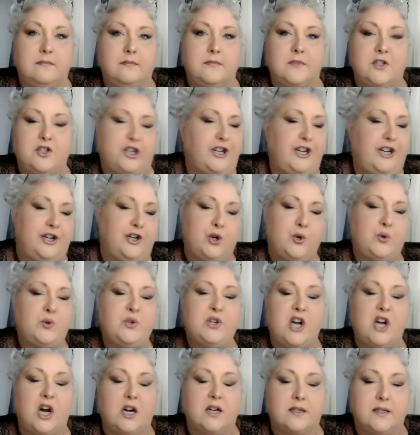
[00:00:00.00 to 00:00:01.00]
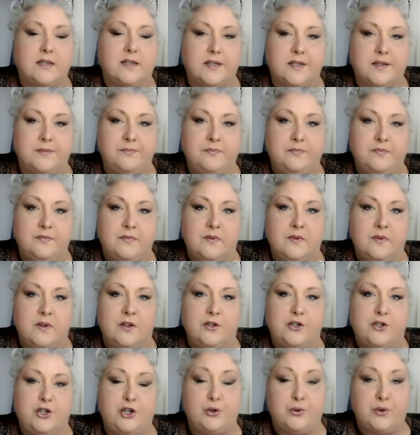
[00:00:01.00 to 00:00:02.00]
She didn't own dogs.
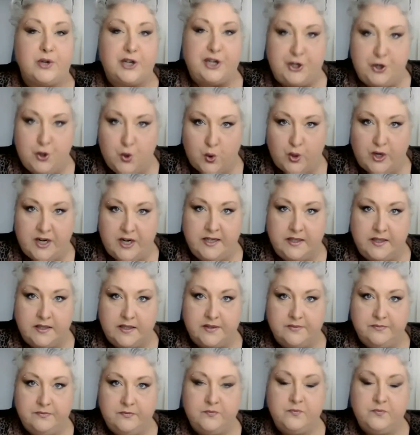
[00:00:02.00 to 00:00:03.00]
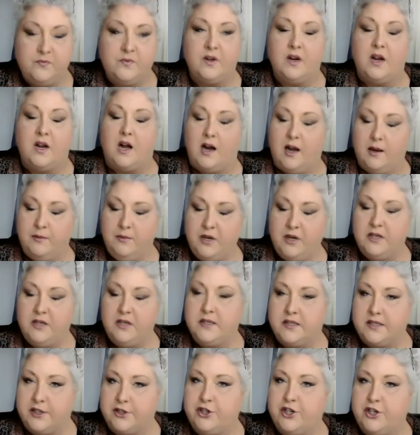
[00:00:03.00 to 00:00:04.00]
Do you ignore it? I'm going
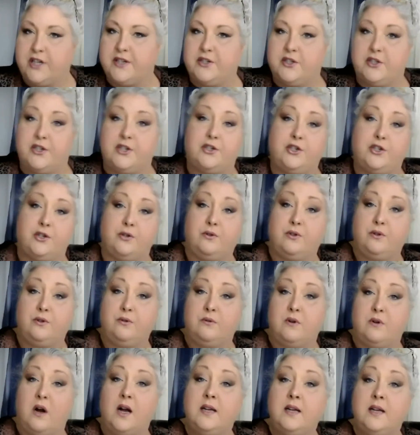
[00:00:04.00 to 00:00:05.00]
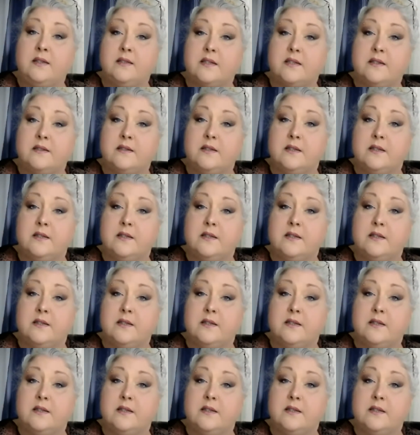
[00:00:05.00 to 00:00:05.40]
to suggest that you do not,